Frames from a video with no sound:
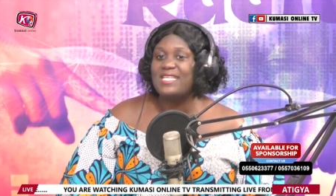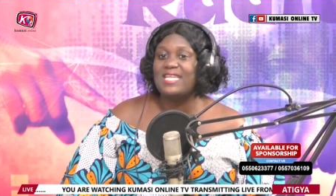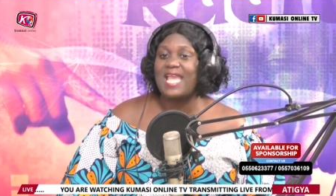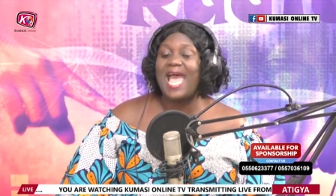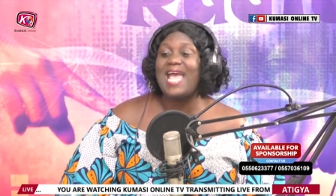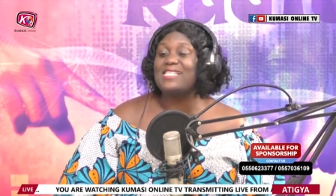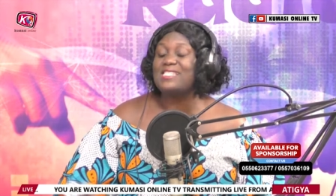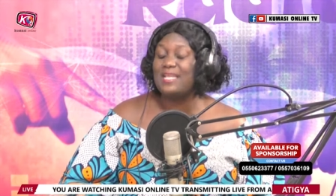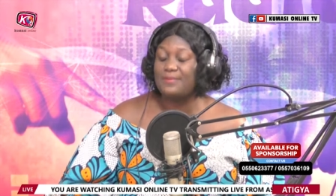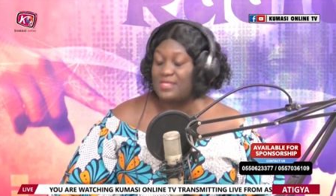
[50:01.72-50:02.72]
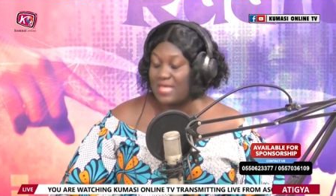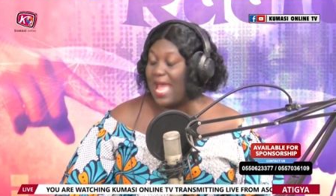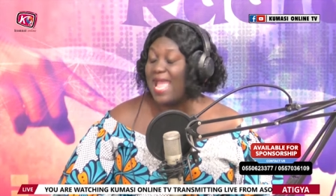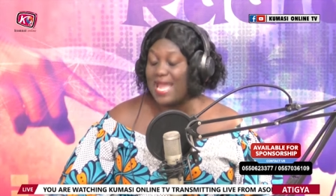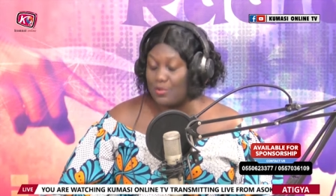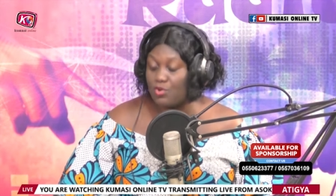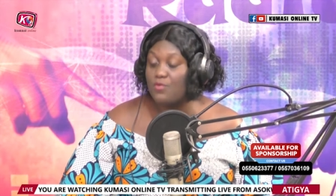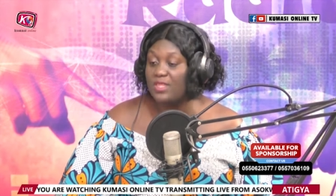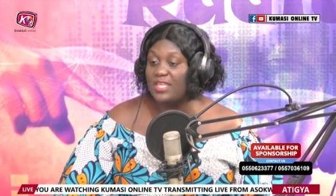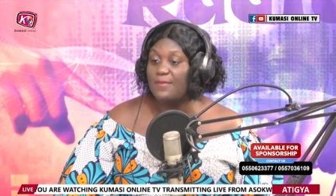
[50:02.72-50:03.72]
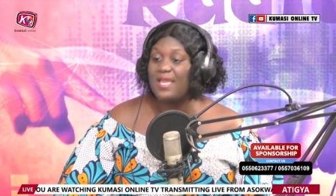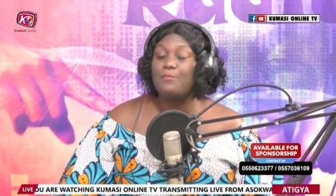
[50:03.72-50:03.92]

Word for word: I accept, I agree with him.